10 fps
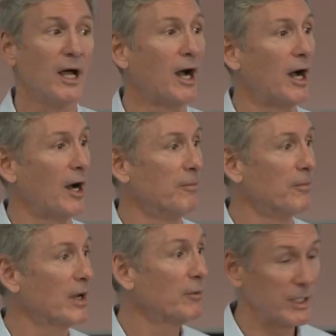
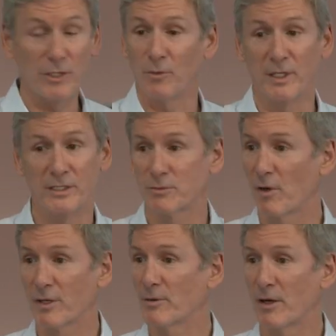Um, and we do, we just
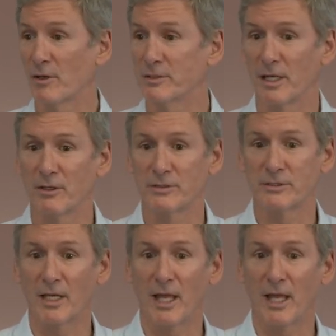wander around hotels.